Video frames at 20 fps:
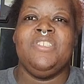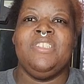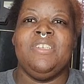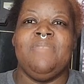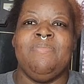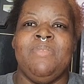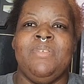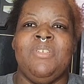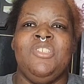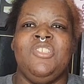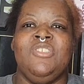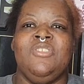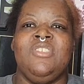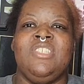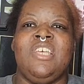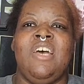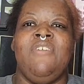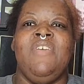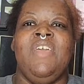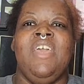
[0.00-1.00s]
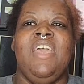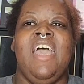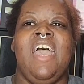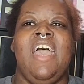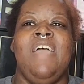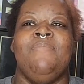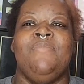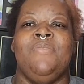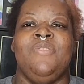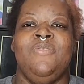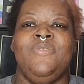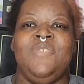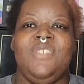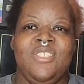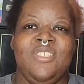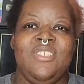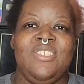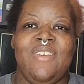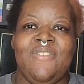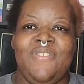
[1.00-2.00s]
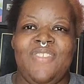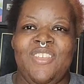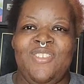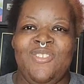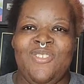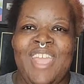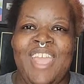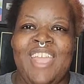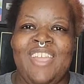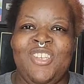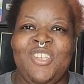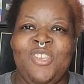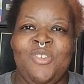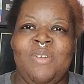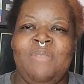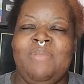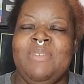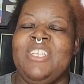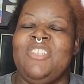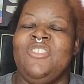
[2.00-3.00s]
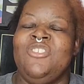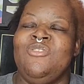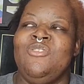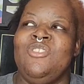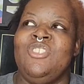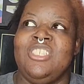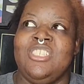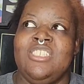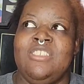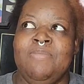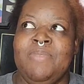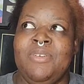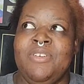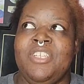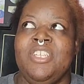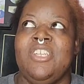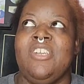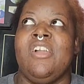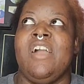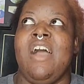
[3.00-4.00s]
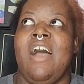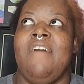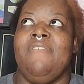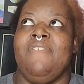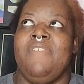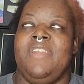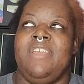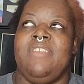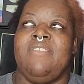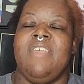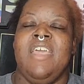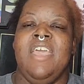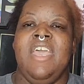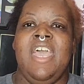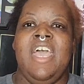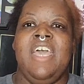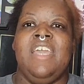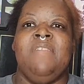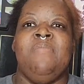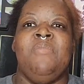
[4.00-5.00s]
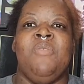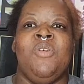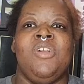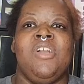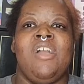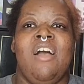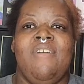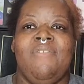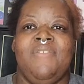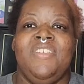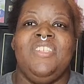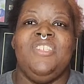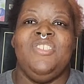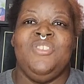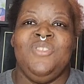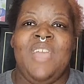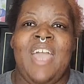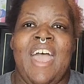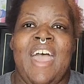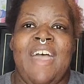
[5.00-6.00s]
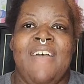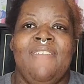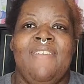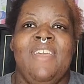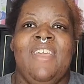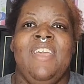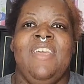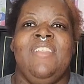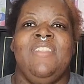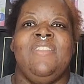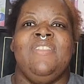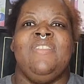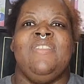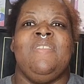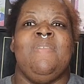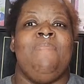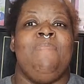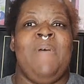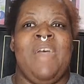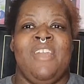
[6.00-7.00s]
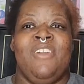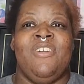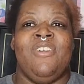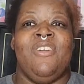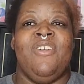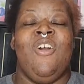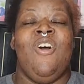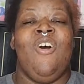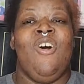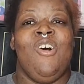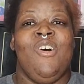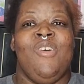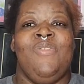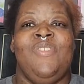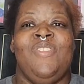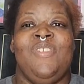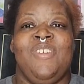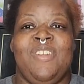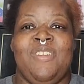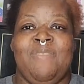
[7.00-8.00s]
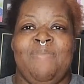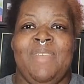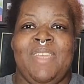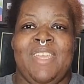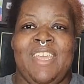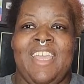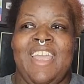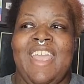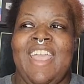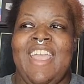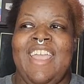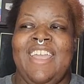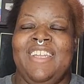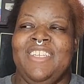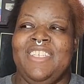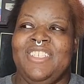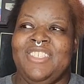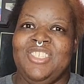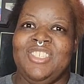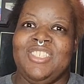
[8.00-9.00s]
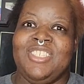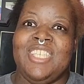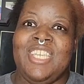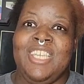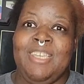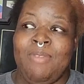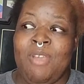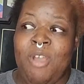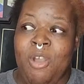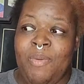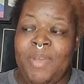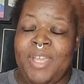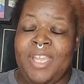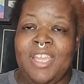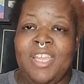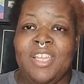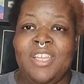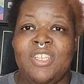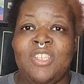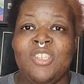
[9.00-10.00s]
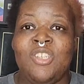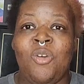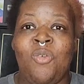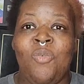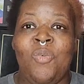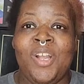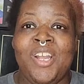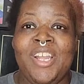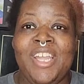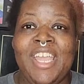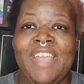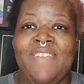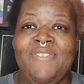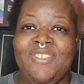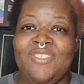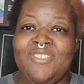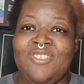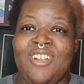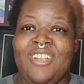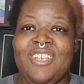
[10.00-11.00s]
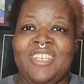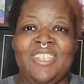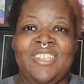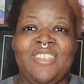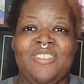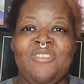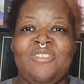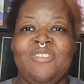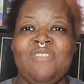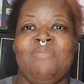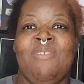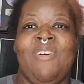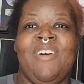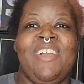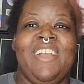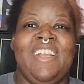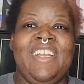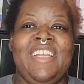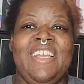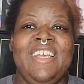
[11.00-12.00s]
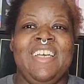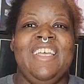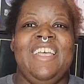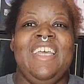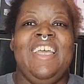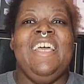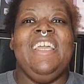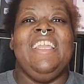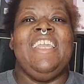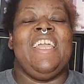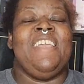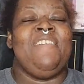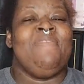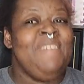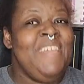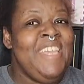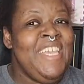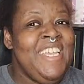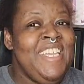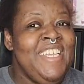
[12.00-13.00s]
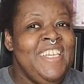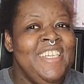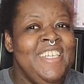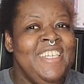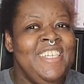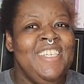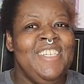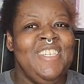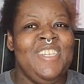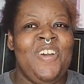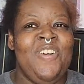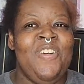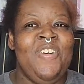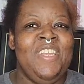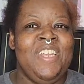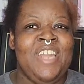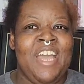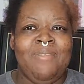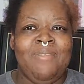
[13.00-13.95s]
and push yourself and prove to yourself that you can do it, because you're just building your confidence. And the more confidence you have, the better off you're going to be. And just keep going. Don't worry if you're starting in a little small area like me, and